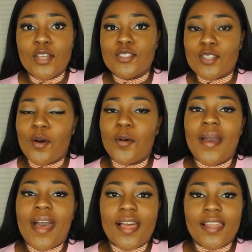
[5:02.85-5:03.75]
So
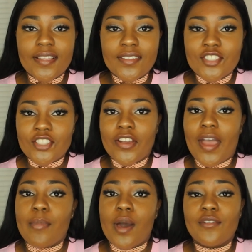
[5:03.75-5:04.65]
I like the shirt.
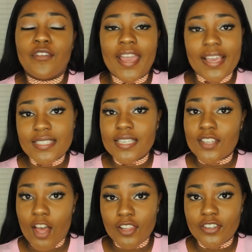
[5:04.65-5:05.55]
I bought it for
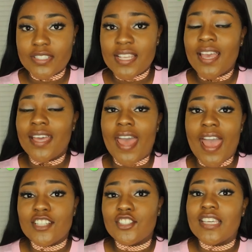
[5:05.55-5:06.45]
$18. And I
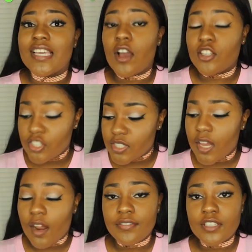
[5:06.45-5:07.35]
actually just
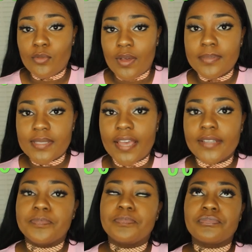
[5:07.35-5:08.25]
got off his
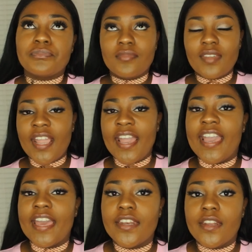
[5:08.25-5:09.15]
website
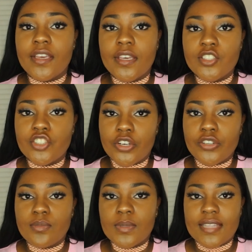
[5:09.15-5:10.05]
and his
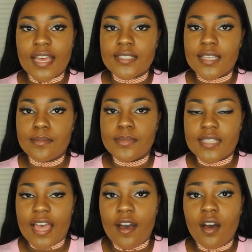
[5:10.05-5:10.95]
shirts with that same
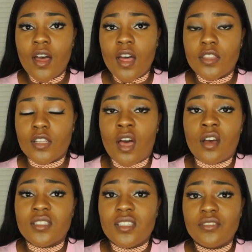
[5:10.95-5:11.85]
style the
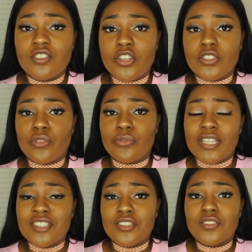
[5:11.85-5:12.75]
long sleeve shirts
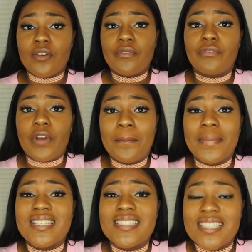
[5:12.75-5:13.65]
ranges
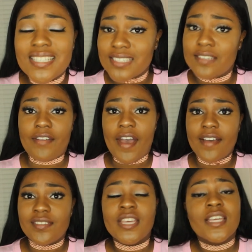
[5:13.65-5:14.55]
from
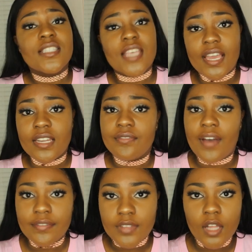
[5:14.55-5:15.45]
65 to
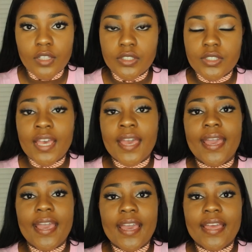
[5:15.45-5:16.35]
85 dollars
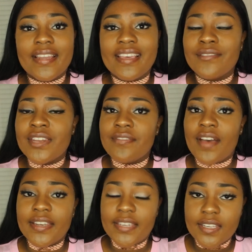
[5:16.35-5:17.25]
and even if
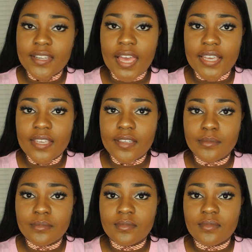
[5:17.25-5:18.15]
I did like
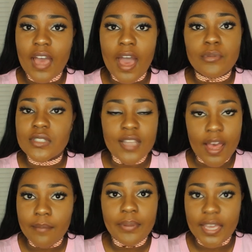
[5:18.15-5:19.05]
him I was
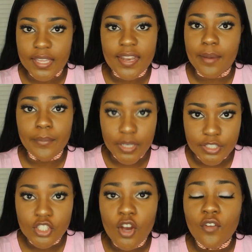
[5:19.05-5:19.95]
not paying that
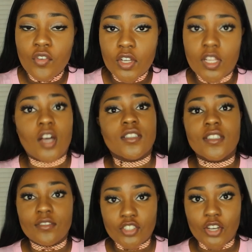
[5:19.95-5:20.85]
much for a long
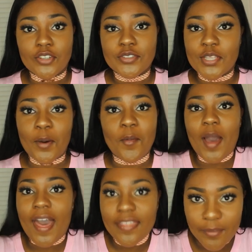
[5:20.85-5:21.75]
sleeve shirt so
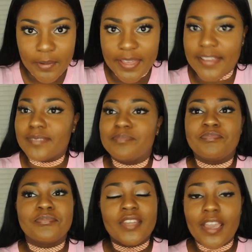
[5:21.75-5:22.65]
either way
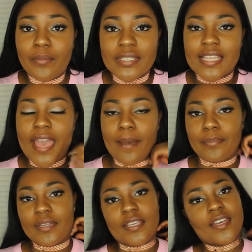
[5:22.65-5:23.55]
it wasn't
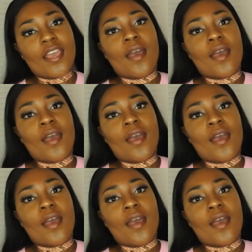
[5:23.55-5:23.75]
happening.